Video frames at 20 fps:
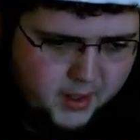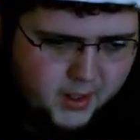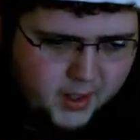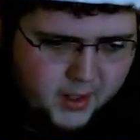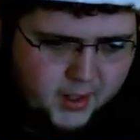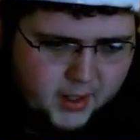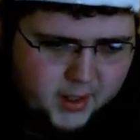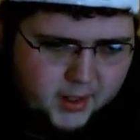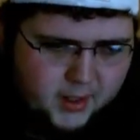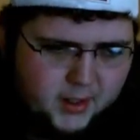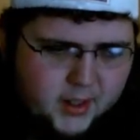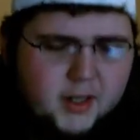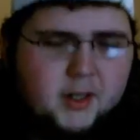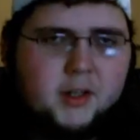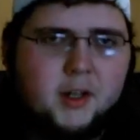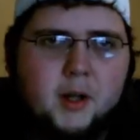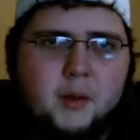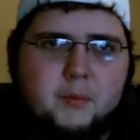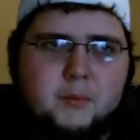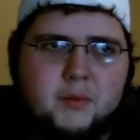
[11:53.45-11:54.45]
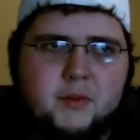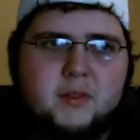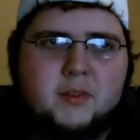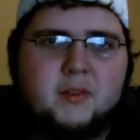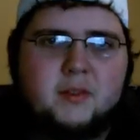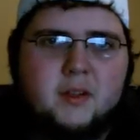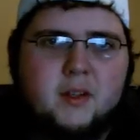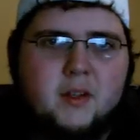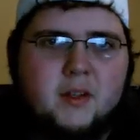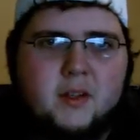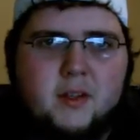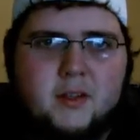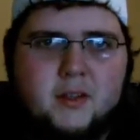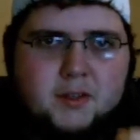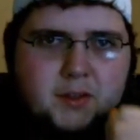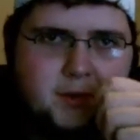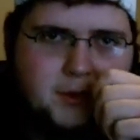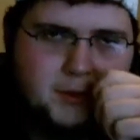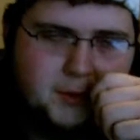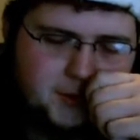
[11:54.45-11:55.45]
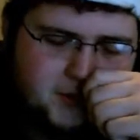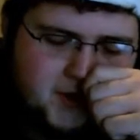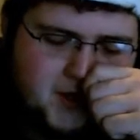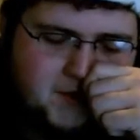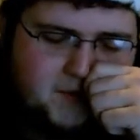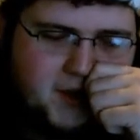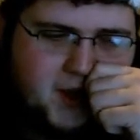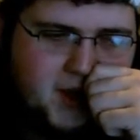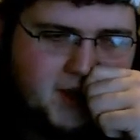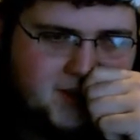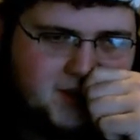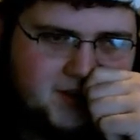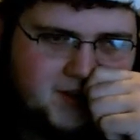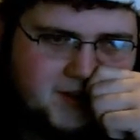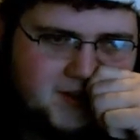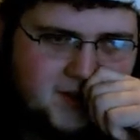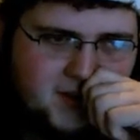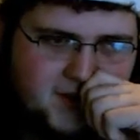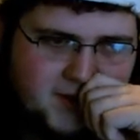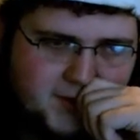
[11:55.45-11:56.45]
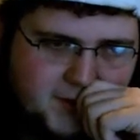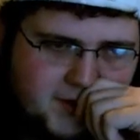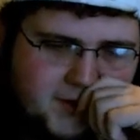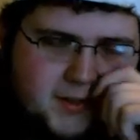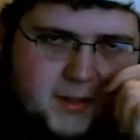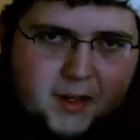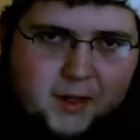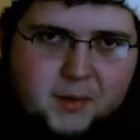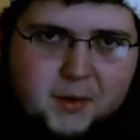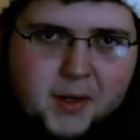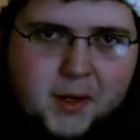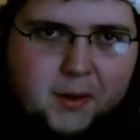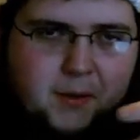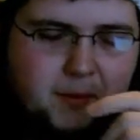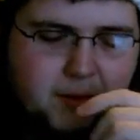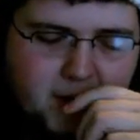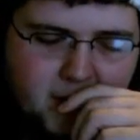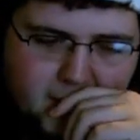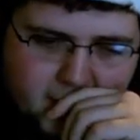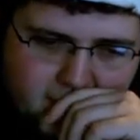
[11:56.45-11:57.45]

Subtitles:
and in comes Stone Cold Steve Austin. So I was like, oh, here we go.